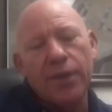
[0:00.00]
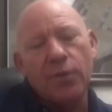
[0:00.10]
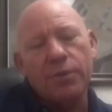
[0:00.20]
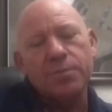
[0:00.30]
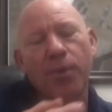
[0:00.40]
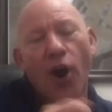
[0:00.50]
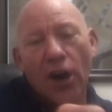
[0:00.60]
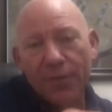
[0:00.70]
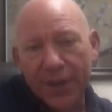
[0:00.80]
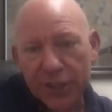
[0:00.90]
there was part
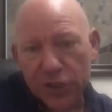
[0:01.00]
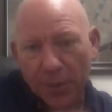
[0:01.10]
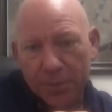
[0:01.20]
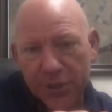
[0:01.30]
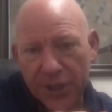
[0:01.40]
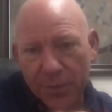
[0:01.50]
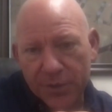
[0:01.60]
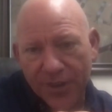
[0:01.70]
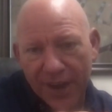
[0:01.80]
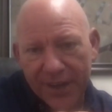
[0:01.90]
of an inscription that was
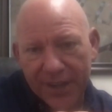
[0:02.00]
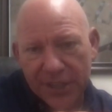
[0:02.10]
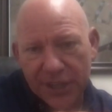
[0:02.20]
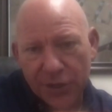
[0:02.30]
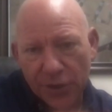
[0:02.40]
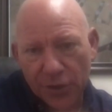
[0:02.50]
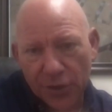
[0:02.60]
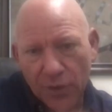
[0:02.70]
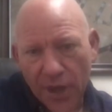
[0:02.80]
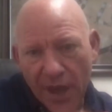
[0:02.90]
found in situ,
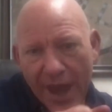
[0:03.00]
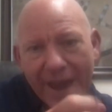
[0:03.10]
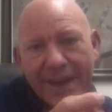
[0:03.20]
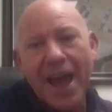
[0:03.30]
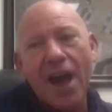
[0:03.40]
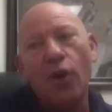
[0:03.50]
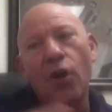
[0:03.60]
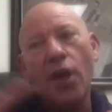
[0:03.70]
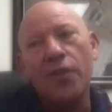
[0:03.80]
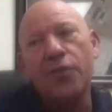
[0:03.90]
and now
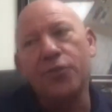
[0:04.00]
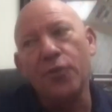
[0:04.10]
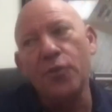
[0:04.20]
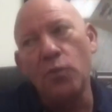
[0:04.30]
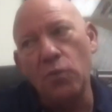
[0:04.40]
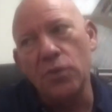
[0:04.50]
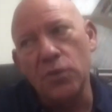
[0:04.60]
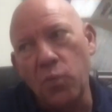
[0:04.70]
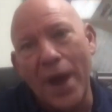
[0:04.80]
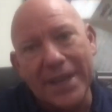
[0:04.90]
through
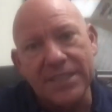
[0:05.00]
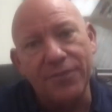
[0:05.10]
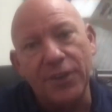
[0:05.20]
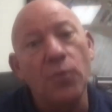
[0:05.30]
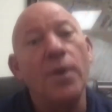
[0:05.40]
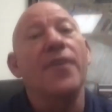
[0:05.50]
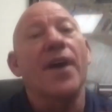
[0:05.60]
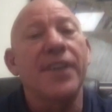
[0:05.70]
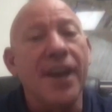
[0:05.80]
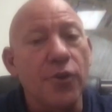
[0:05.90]
wet sifting, we
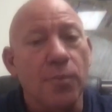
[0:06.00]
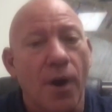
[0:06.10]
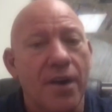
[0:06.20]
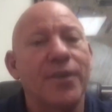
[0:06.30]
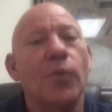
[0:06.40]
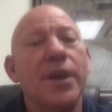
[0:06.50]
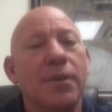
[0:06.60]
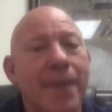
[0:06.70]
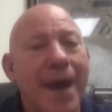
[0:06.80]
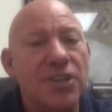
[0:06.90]
find the other part of it. We
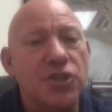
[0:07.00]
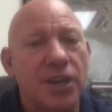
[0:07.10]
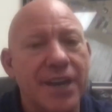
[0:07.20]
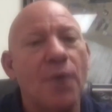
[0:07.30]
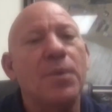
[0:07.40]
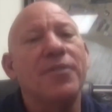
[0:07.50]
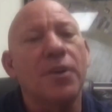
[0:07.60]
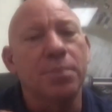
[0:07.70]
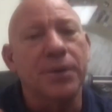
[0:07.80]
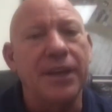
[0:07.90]
can match it. Now we've
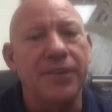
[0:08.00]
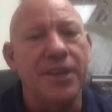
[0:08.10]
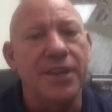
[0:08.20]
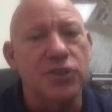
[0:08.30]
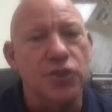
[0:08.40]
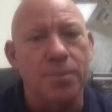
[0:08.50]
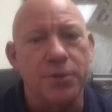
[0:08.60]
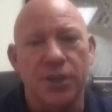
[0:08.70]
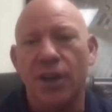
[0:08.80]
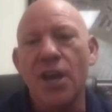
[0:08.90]
completed the
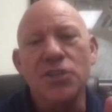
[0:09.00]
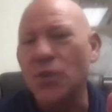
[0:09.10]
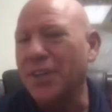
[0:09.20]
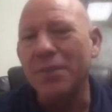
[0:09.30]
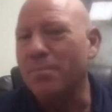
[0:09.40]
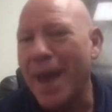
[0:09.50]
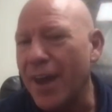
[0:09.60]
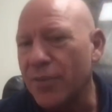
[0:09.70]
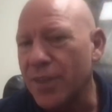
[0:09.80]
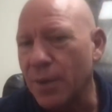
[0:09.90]
inscription. So it didn't
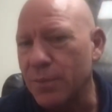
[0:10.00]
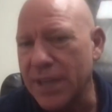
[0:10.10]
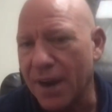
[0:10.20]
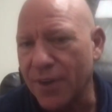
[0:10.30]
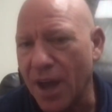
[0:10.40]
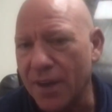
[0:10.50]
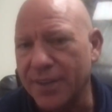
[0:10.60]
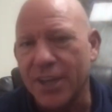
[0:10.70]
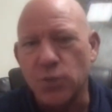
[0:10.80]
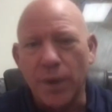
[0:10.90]
matter that it was out of
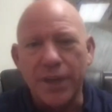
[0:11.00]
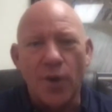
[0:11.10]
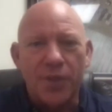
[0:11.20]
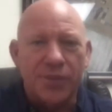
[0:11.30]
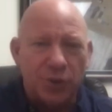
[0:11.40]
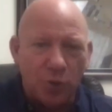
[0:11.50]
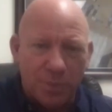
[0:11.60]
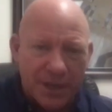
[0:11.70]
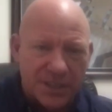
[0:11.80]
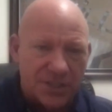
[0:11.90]
context. We know that the two
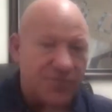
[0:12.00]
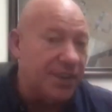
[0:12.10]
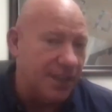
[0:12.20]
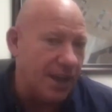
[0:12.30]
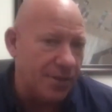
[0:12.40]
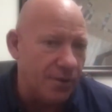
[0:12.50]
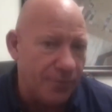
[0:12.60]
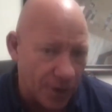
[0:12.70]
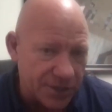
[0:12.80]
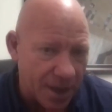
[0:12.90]
pieces fit together,
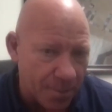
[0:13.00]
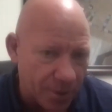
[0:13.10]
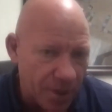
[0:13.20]
for example.